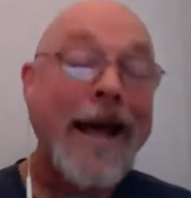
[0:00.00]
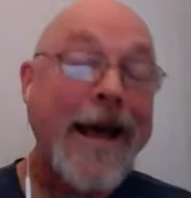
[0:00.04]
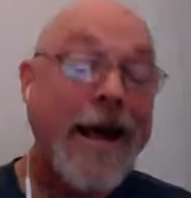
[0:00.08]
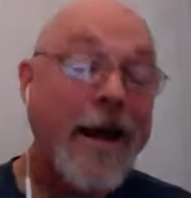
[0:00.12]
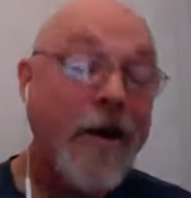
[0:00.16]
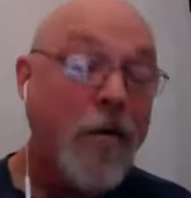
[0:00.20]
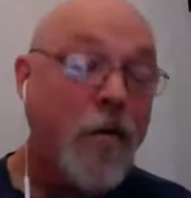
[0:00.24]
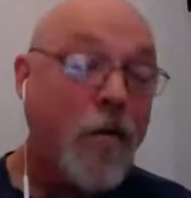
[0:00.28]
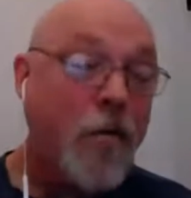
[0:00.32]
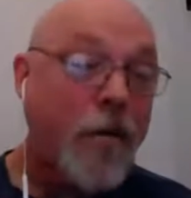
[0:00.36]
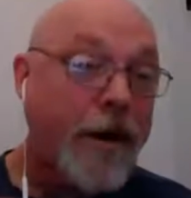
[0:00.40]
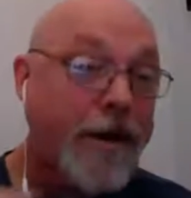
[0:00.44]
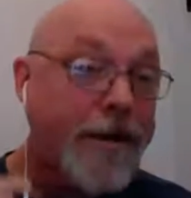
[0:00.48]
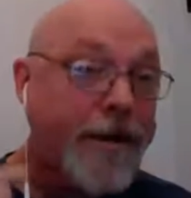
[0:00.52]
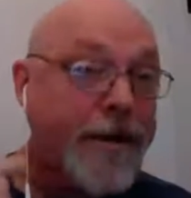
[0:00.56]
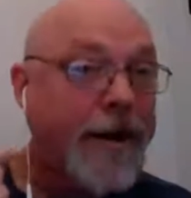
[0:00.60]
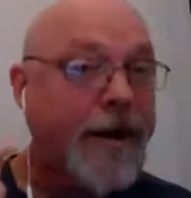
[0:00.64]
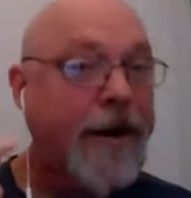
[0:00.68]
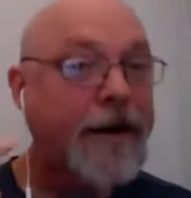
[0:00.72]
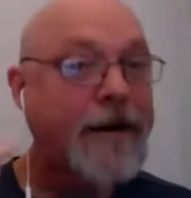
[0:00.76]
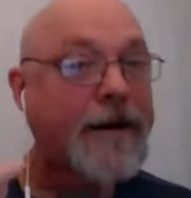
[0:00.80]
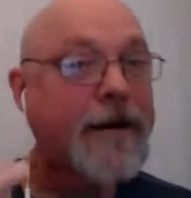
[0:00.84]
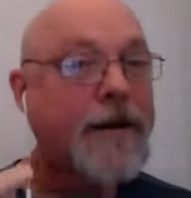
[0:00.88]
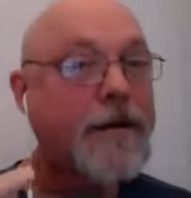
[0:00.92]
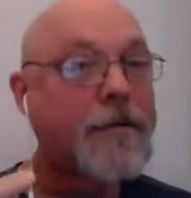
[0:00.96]
And when
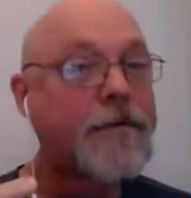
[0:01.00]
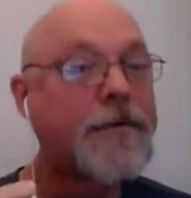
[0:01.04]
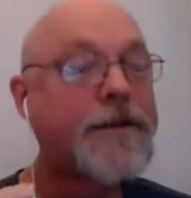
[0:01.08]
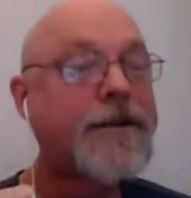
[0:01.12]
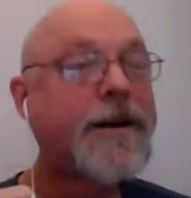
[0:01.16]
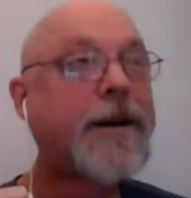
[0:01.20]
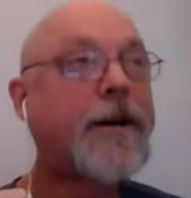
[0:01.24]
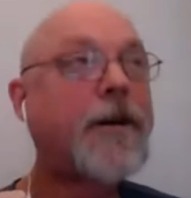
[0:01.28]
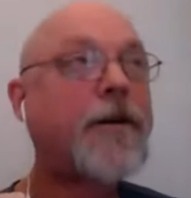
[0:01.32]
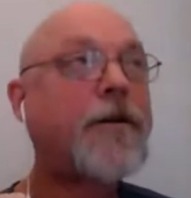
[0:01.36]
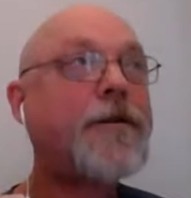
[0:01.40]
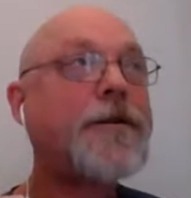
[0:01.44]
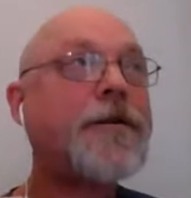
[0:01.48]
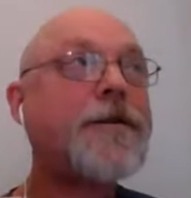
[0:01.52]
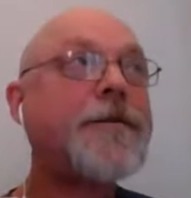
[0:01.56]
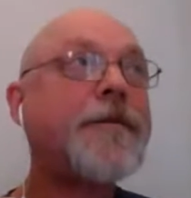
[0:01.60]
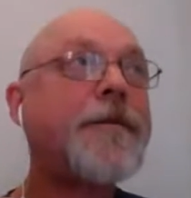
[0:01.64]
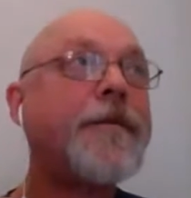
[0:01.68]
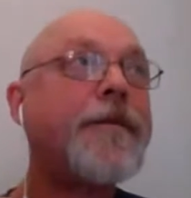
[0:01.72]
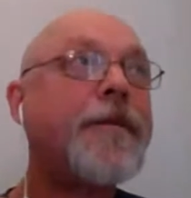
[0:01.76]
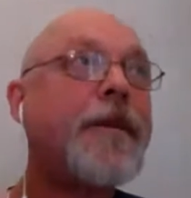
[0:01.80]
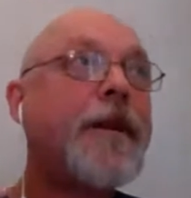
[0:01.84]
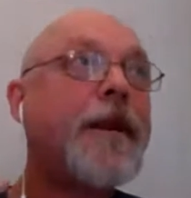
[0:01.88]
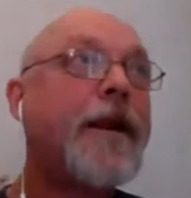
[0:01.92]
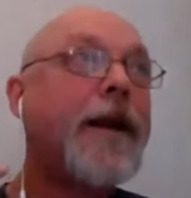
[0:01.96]
that comes out,
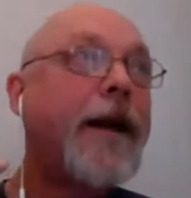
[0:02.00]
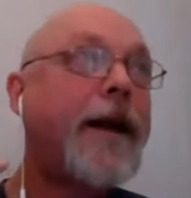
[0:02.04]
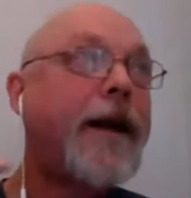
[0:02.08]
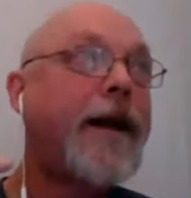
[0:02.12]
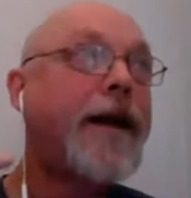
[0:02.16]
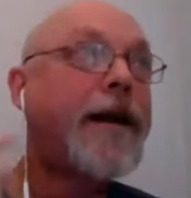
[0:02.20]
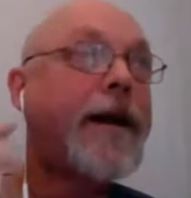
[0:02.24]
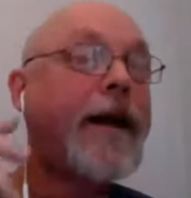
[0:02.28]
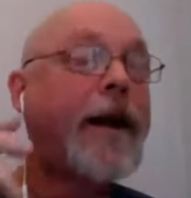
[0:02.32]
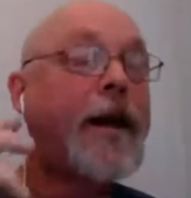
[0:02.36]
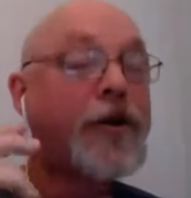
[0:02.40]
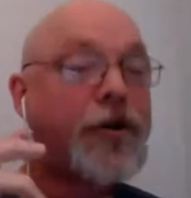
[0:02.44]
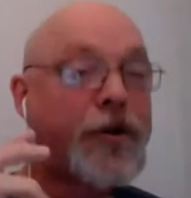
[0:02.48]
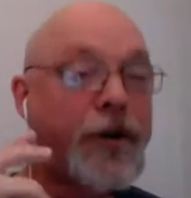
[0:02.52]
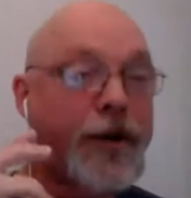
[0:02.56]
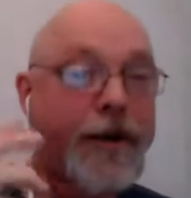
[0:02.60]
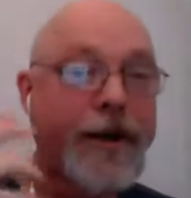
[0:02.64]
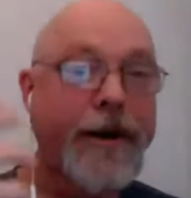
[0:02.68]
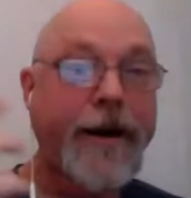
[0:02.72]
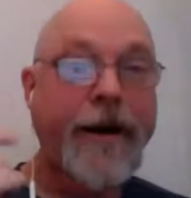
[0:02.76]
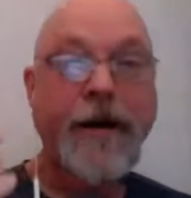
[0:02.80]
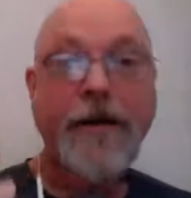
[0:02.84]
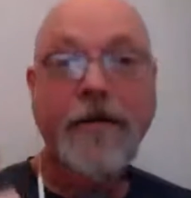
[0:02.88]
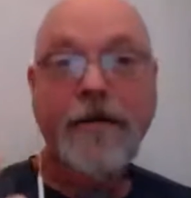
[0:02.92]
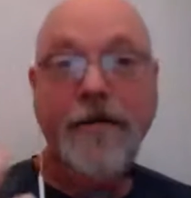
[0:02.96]
and as you
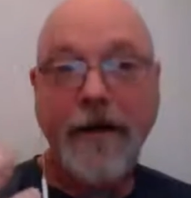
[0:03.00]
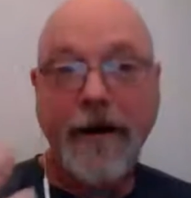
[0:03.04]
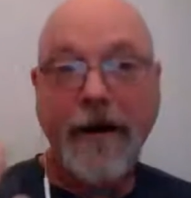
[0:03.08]
get,